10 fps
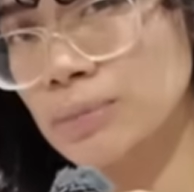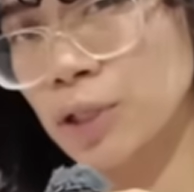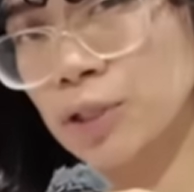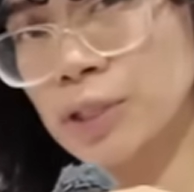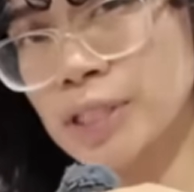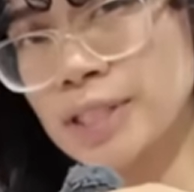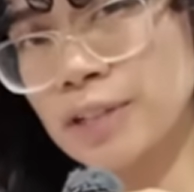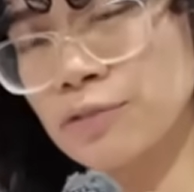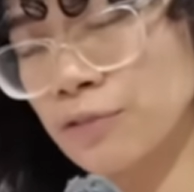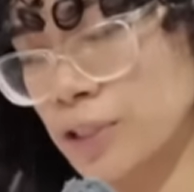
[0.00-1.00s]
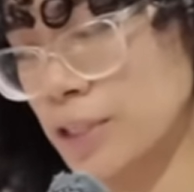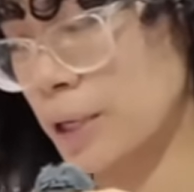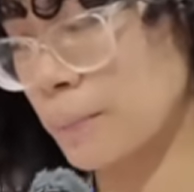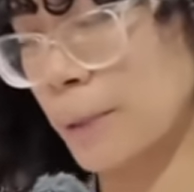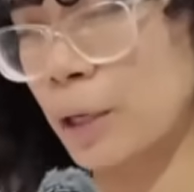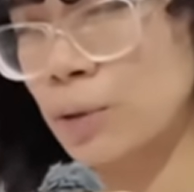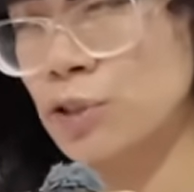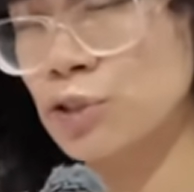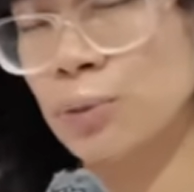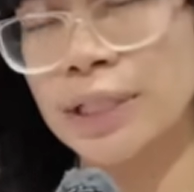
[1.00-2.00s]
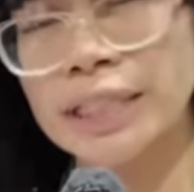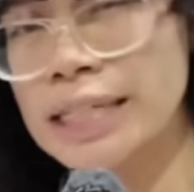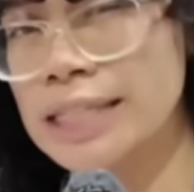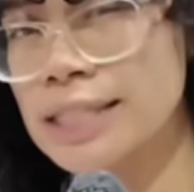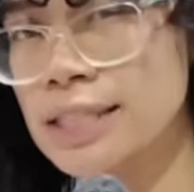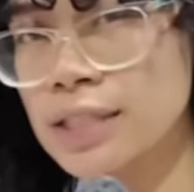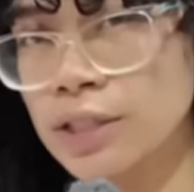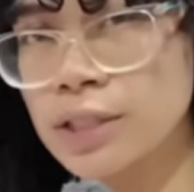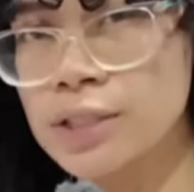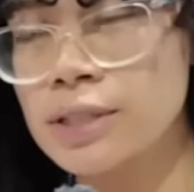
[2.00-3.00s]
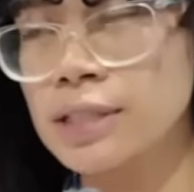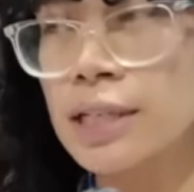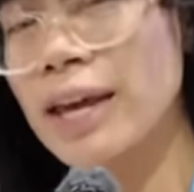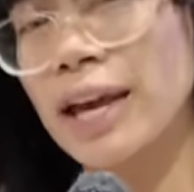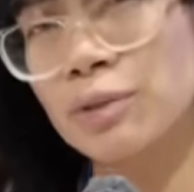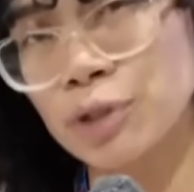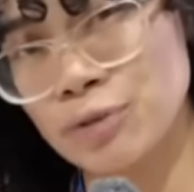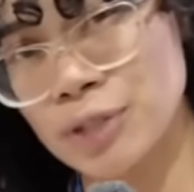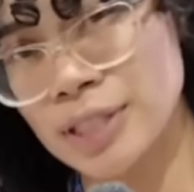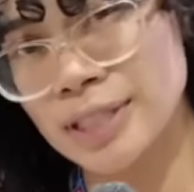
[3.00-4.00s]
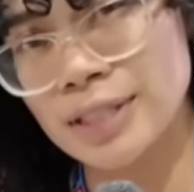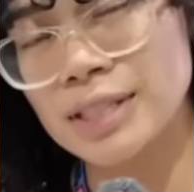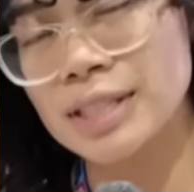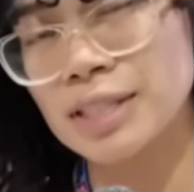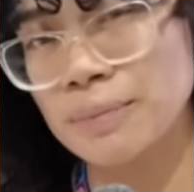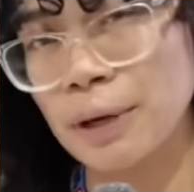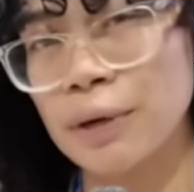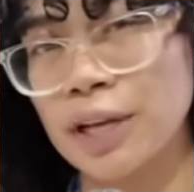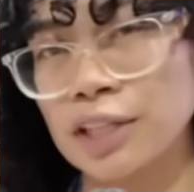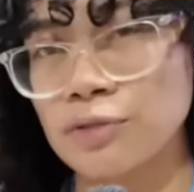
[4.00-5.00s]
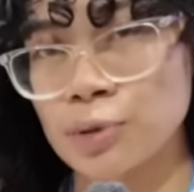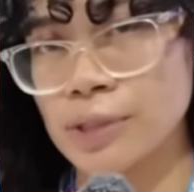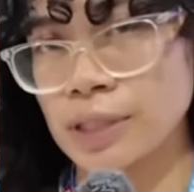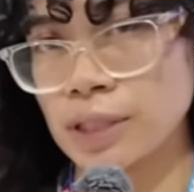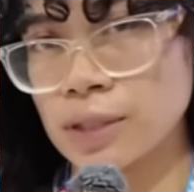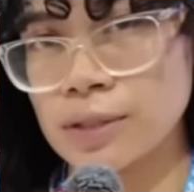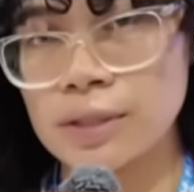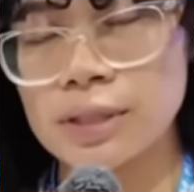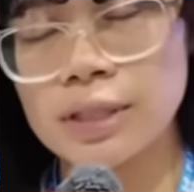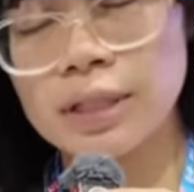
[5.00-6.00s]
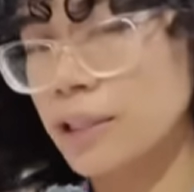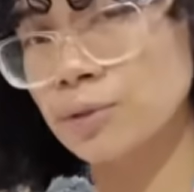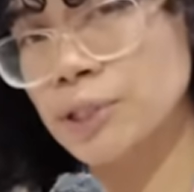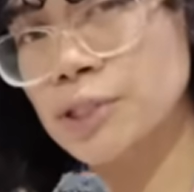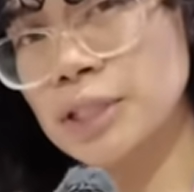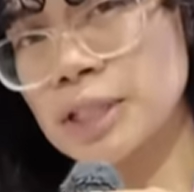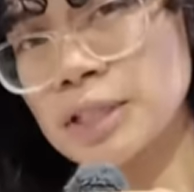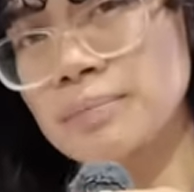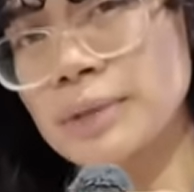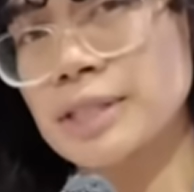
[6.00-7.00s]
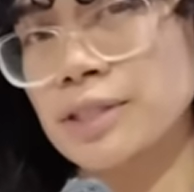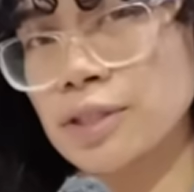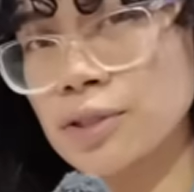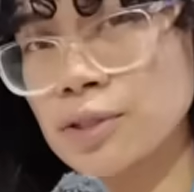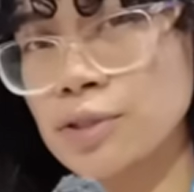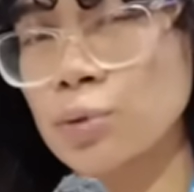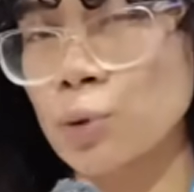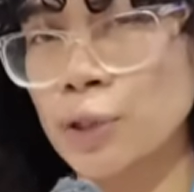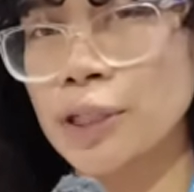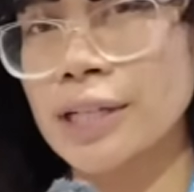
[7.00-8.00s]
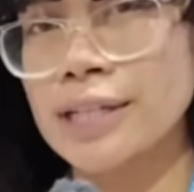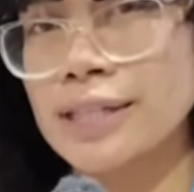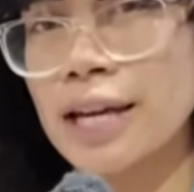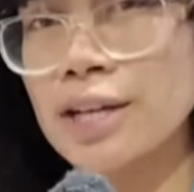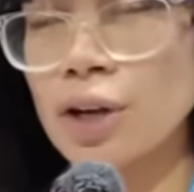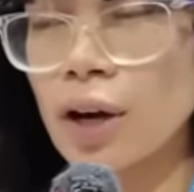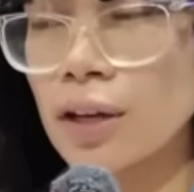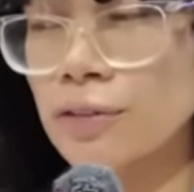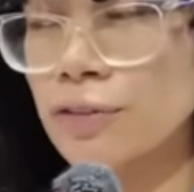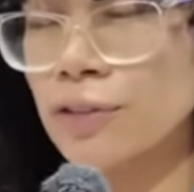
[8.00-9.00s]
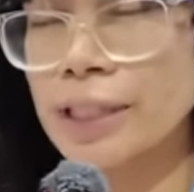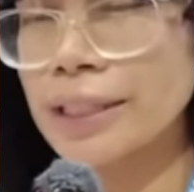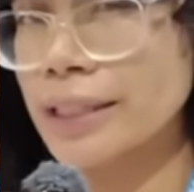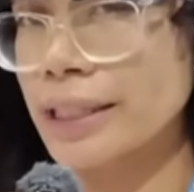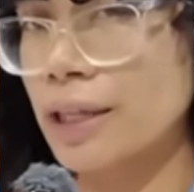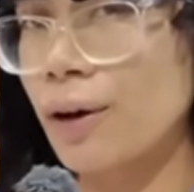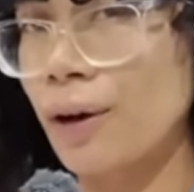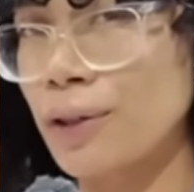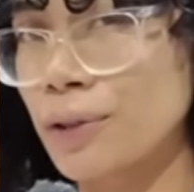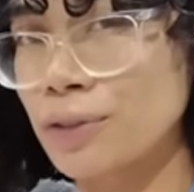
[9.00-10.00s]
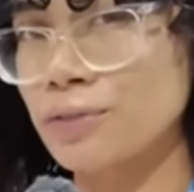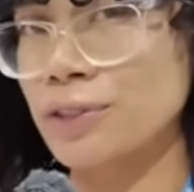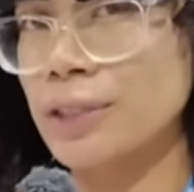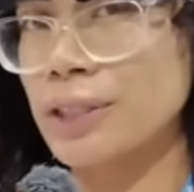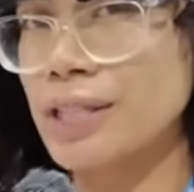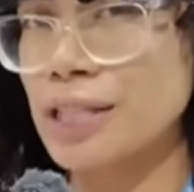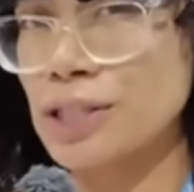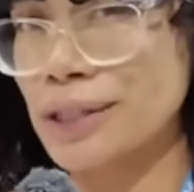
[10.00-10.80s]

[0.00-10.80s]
acrylic stand fits about 28 stickers, and with 3 stands, it's about 84 stickers. In order to keep my stickers organized and not flailing all over each